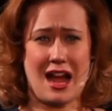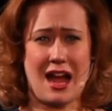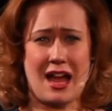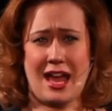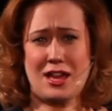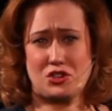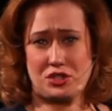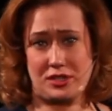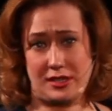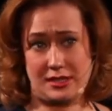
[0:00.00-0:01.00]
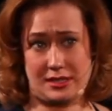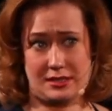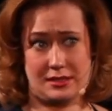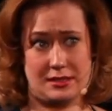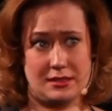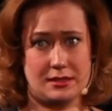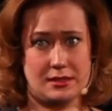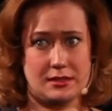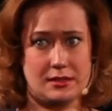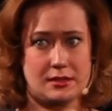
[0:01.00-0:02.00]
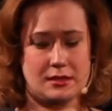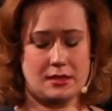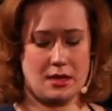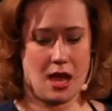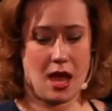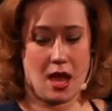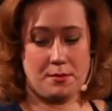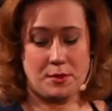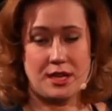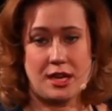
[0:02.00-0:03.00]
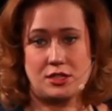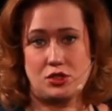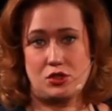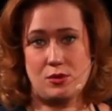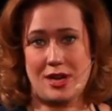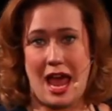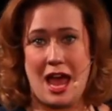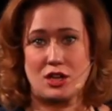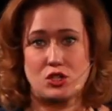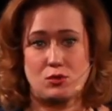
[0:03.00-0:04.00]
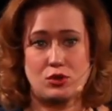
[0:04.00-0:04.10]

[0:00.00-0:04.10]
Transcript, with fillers: I actually exist. I I'm connected to an actual